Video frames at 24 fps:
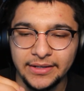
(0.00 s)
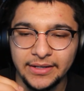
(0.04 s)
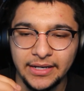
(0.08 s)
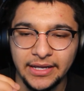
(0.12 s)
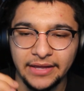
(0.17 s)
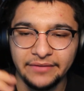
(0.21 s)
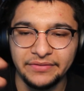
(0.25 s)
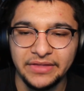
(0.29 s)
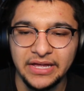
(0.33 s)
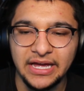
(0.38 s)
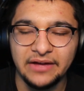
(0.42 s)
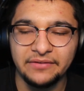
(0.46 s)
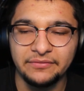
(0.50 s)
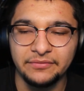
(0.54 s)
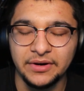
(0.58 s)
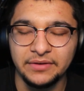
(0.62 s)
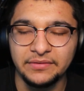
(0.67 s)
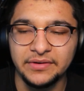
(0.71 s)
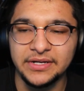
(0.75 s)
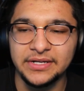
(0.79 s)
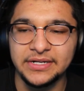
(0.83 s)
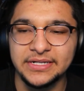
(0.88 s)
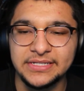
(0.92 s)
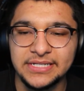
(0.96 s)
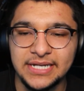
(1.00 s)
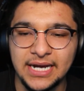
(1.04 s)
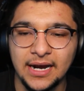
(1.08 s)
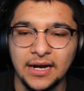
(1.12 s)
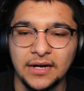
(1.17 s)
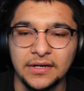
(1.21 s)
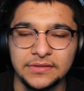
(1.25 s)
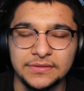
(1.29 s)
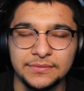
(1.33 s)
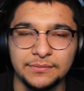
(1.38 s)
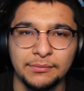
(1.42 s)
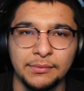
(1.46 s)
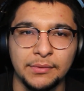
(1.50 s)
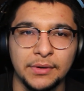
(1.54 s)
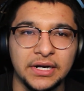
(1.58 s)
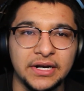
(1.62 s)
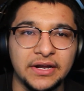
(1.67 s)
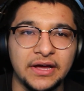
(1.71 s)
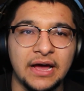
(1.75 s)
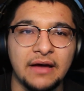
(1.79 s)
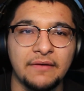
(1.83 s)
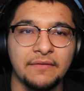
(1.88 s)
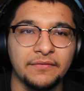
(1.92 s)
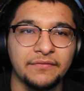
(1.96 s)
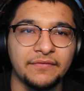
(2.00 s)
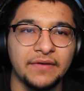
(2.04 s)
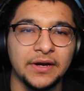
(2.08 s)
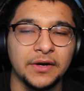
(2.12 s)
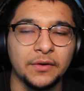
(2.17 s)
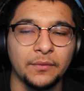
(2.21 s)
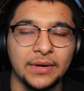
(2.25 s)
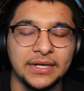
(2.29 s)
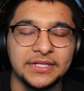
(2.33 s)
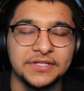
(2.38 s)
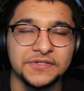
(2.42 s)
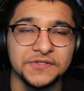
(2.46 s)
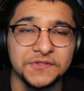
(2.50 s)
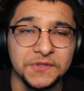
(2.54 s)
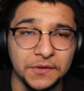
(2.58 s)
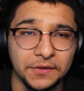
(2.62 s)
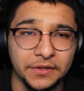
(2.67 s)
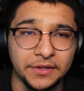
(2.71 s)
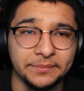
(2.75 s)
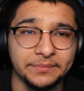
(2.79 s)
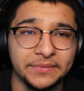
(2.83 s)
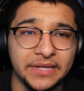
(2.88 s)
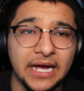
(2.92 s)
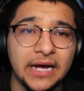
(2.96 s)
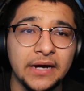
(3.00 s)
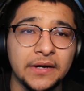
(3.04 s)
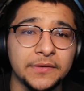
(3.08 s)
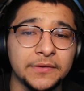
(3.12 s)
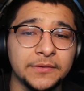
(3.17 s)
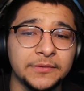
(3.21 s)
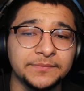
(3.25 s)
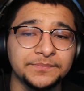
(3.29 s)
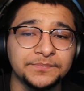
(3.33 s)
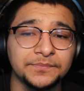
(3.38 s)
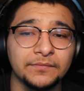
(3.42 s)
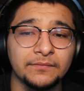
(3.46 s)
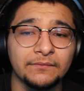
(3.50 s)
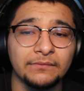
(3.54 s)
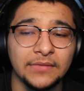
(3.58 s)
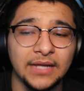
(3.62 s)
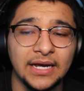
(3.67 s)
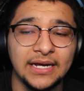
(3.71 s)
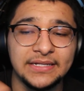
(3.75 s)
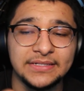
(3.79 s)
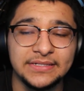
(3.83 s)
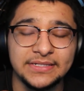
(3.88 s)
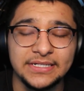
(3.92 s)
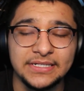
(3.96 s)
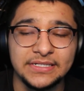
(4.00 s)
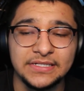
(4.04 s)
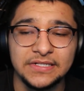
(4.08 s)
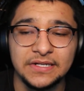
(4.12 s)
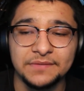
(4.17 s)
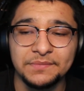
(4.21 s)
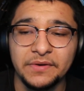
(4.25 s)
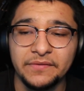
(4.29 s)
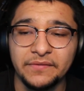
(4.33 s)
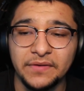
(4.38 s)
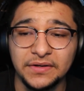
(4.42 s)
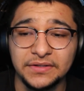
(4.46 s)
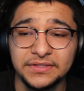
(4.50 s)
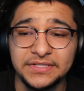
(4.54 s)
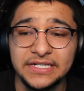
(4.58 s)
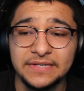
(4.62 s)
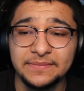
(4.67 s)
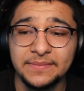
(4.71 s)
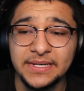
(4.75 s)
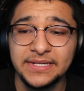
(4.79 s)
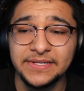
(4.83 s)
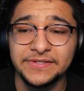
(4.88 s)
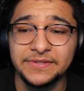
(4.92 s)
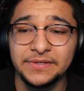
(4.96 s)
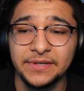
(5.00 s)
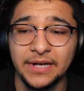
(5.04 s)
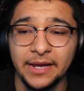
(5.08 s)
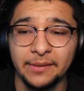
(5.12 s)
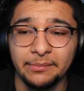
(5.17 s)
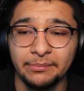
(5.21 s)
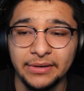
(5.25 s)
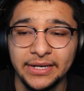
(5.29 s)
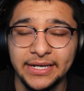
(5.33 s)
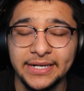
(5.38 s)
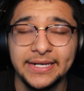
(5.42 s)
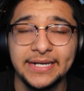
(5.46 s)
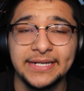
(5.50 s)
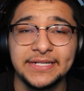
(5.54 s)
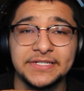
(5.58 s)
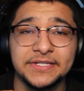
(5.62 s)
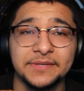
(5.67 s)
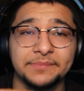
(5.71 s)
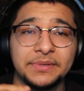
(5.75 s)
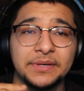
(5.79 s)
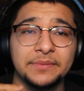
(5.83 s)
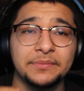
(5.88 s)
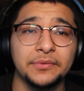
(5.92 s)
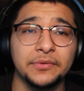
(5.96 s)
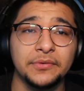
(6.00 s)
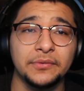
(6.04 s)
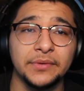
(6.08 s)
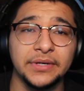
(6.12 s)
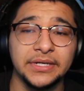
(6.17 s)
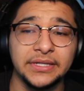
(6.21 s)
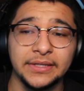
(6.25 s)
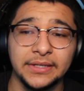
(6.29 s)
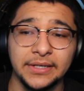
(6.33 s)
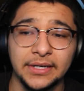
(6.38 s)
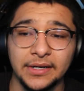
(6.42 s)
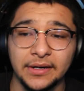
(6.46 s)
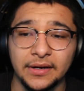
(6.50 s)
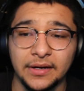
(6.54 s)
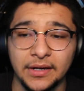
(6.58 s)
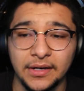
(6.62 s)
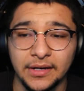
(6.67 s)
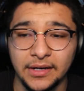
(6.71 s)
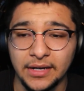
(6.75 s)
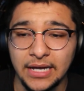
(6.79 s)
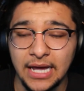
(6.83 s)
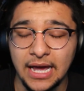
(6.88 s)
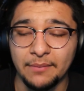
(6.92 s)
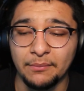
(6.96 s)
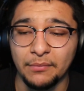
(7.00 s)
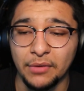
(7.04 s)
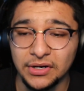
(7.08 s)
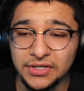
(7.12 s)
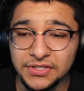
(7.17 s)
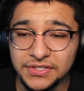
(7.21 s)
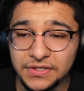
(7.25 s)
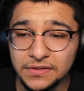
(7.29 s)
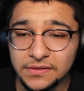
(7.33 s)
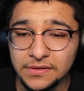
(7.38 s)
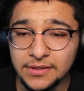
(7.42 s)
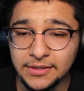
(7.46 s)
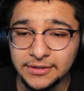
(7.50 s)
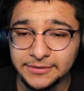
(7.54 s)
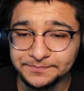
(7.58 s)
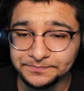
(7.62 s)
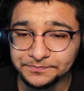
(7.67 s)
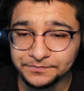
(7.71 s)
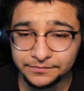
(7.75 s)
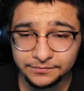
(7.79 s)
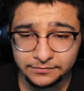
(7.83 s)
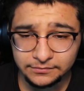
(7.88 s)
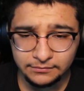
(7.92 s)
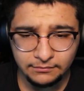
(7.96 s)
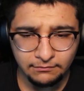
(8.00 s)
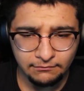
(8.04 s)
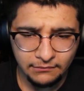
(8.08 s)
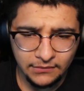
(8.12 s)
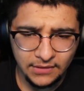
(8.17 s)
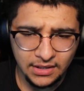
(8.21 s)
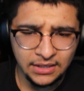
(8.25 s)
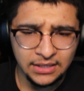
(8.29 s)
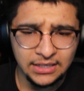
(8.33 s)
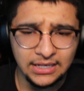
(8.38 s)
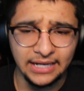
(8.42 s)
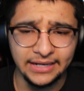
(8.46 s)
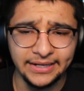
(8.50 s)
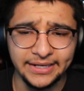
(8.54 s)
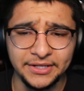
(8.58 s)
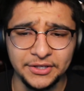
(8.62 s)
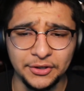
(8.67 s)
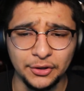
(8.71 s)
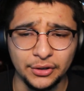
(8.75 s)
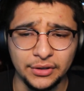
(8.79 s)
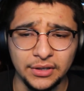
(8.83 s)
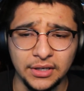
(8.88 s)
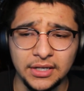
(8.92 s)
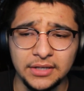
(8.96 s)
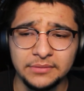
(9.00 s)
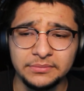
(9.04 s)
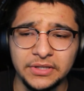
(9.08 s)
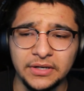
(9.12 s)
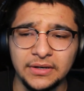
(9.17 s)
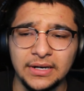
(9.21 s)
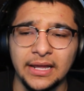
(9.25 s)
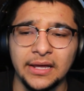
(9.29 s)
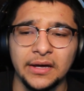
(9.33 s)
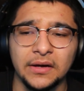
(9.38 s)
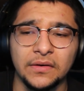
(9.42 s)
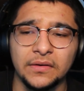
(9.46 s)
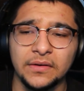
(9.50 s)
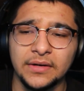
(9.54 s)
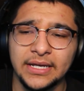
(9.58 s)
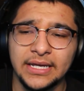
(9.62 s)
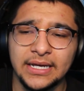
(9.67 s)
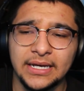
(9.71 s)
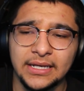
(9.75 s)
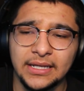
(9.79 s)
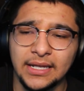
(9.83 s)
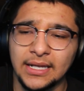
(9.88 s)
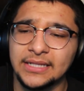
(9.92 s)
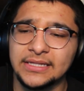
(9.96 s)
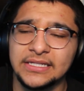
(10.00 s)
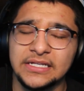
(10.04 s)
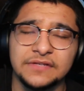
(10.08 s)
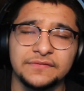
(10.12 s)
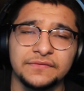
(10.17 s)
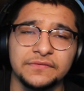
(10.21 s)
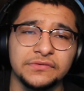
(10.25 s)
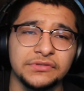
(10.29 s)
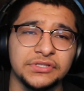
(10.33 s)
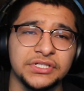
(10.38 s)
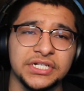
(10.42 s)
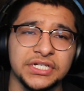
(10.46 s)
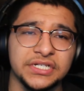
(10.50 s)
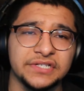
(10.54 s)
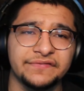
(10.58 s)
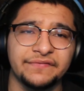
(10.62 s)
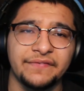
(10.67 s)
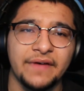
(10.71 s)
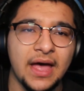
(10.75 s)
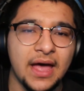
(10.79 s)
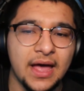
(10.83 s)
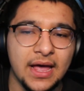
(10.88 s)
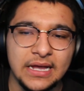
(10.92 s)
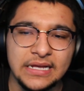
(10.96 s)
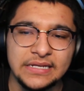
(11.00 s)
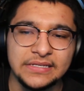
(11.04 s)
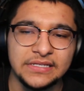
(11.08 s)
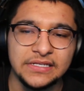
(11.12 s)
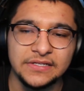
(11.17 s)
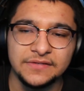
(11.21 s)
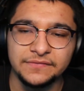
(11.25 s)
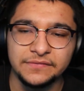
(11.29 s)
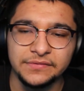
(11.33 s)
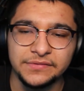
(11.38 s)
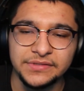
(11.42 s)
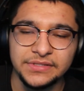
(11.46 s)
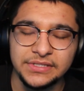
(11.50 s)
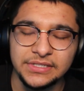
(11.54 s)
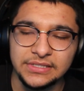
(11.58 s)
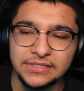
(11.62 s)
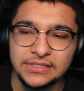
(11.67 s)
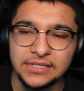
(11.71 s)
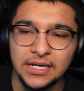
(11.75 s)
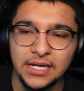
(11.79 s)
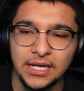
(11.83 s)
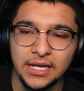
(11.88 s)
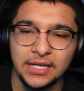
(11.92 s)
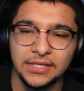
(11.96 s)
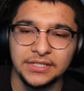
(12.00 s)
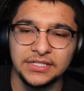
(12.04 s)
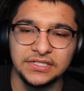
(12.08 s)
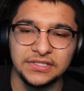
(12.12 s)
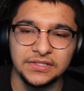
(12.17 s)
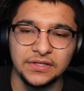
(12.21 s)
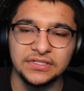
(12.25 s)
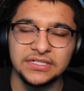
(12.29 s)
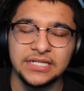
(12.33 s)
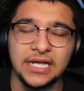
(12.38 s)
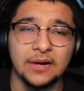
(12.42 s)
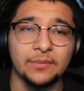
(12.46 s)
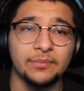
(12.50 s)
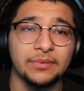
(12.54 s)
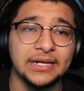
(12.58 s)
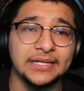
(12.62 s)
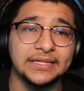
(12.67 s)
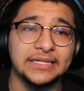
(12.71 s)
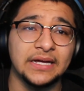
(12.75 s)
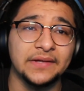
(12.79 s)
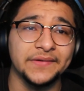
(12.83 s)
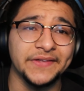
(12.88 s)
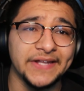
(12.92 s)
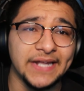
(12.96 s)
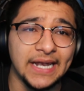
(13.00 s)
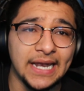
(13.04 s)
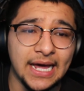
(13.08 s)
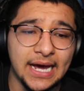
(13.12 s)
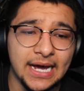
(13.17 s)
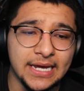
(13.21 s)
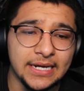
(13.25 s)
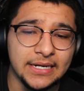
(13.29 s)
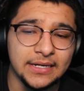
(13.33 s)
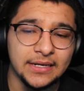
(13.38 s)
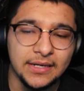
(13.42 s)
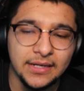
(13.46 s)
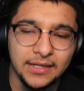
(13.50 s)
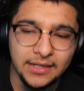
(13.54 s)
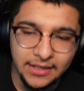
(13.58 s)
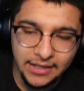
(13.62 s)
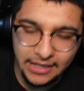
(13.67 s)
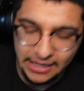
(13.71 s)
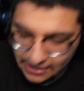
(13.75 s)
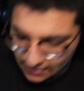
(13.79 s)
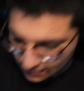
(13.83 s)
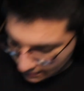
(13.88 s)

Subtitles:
if they have very good attackers, we're gonna have to find a way to slow them down. And since some of our teammates like played against the people with at Marshall, like in their club, they're like, oh yeah, like this fool's just fast, this fool's just knows how to play down the line and